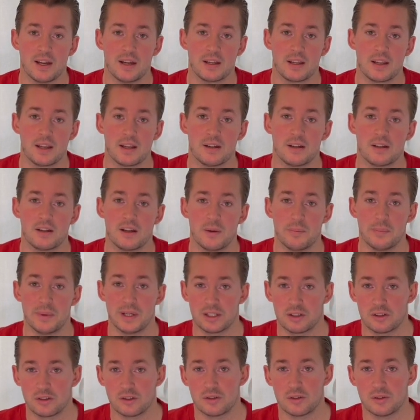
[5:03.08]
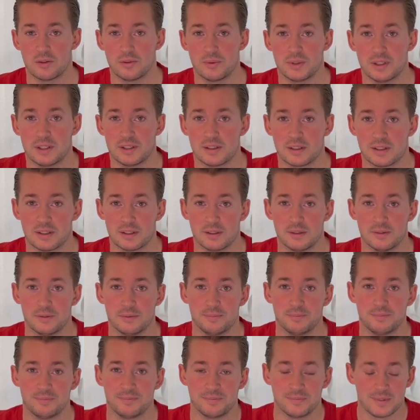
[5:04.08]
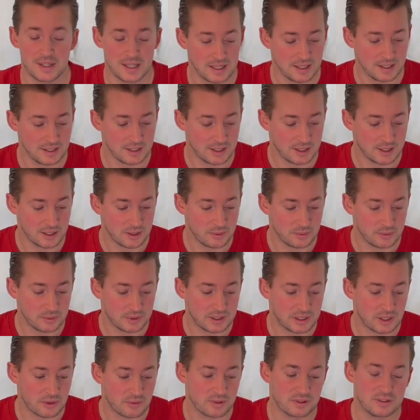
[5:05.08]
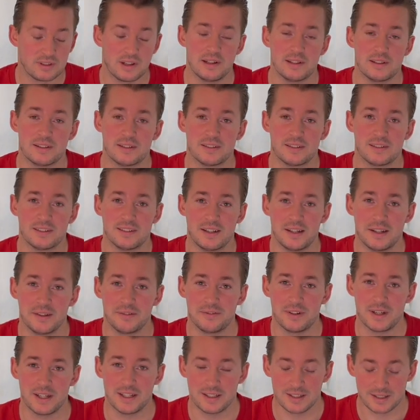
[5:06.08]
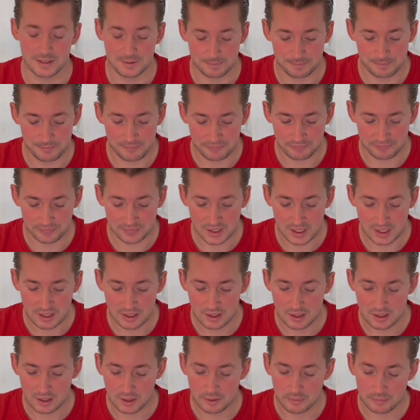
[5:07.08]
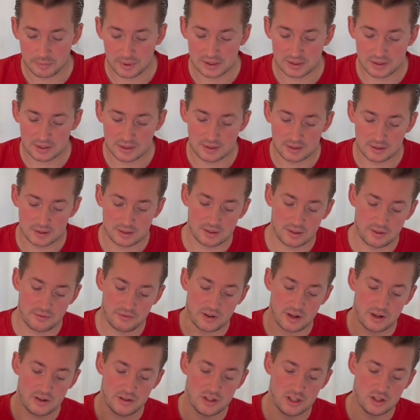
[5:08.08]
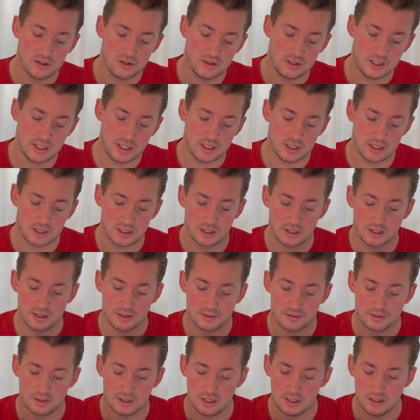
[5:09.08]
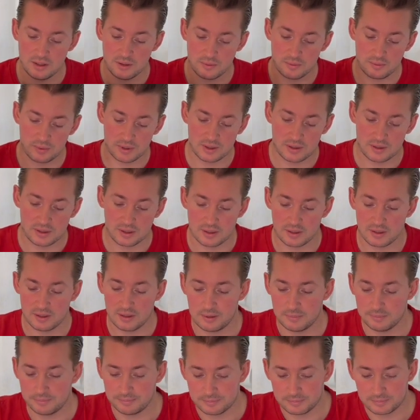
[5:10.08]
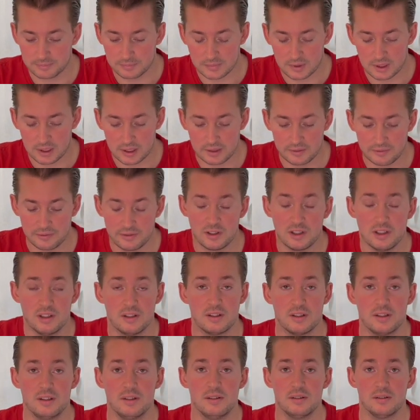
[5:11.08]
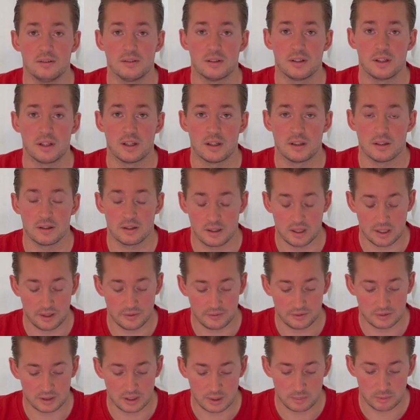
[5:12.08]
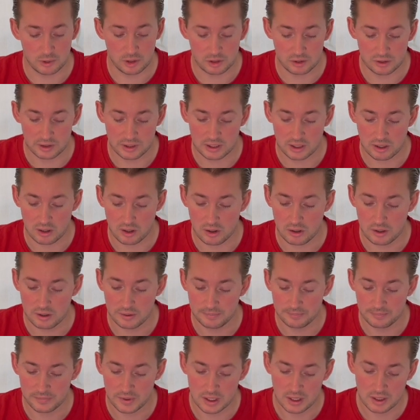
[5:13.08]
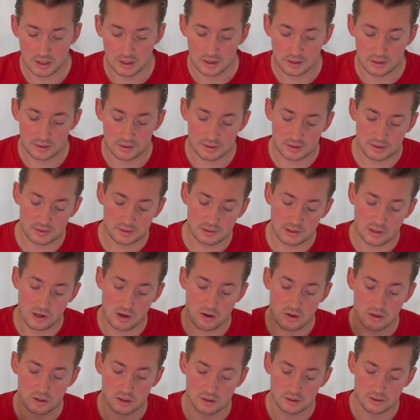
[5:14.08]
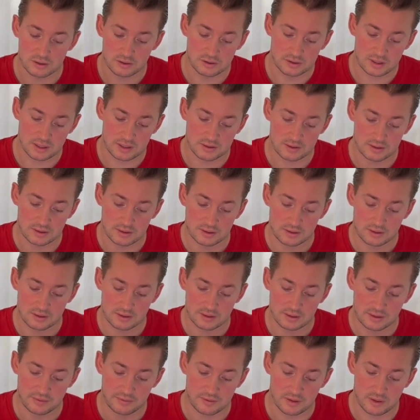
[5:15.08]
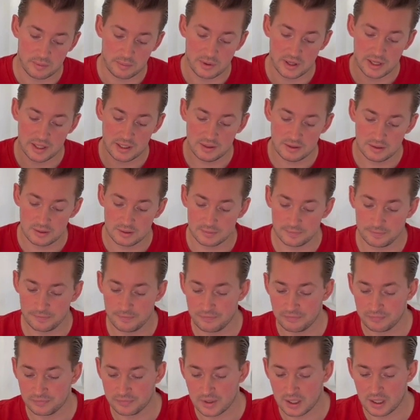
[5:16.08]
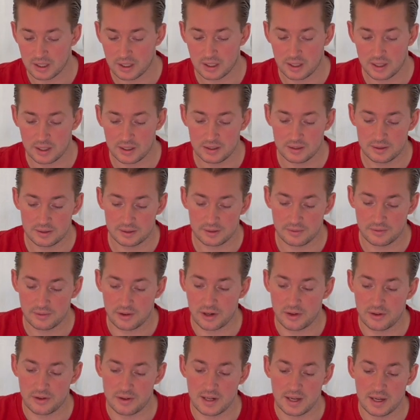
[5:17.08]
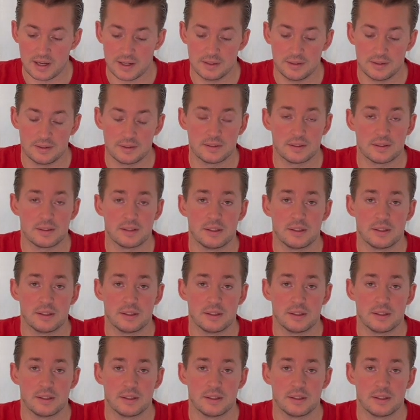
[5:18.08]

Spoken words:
can come back to you with the results I find. But this is a very unique thing with Infiniti FWD car, this long chassis stiffener brace, and it's a very nice